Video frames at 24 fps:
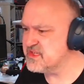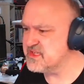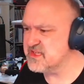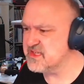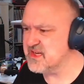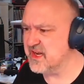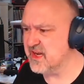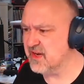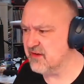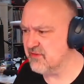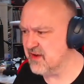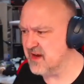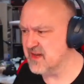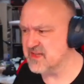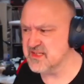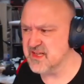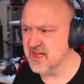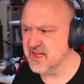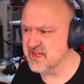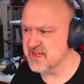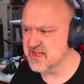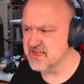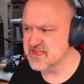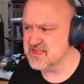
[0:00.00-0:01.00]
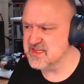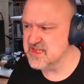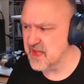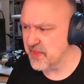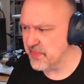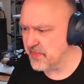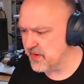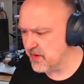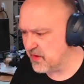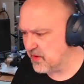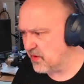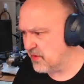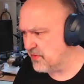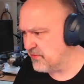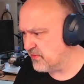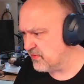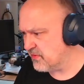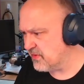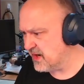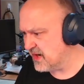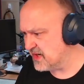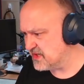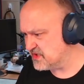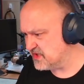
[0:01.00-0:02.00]
staying grassland. There's nothing
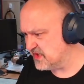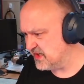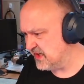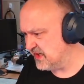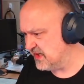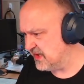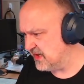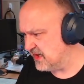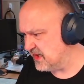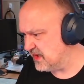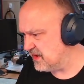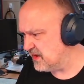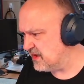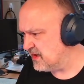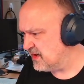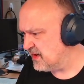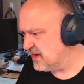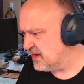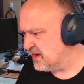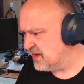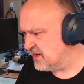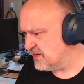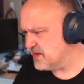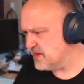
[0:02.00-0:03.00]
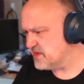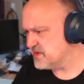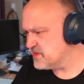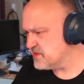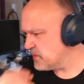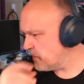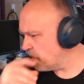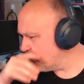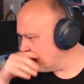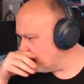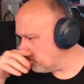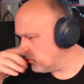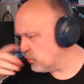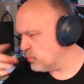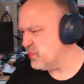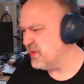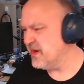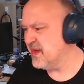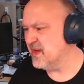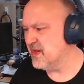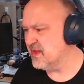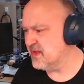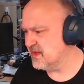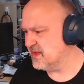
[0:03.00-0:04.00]
overarching here. There's no
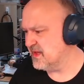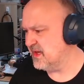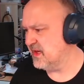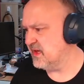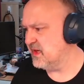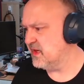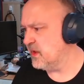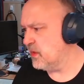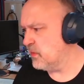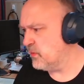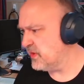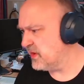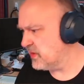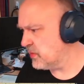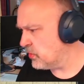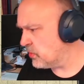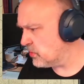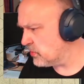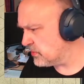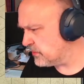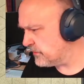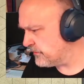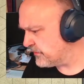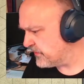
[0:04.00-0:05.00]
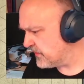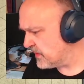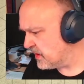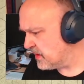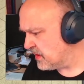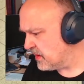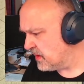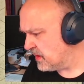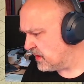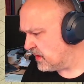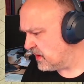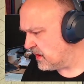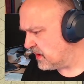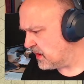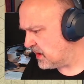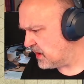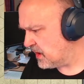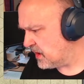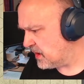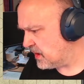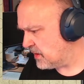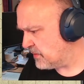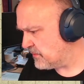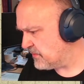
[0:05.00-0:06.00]
weird thing going on.
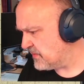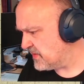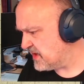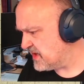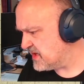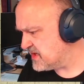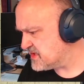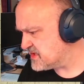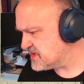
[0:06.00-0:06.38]
Is